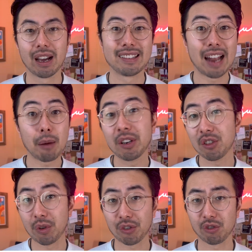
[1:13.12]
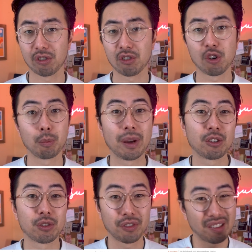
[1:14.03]
Japanese researcher showed
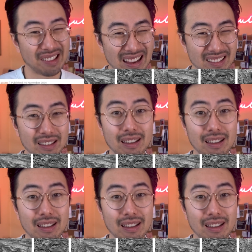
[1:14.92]
pictures of snakes,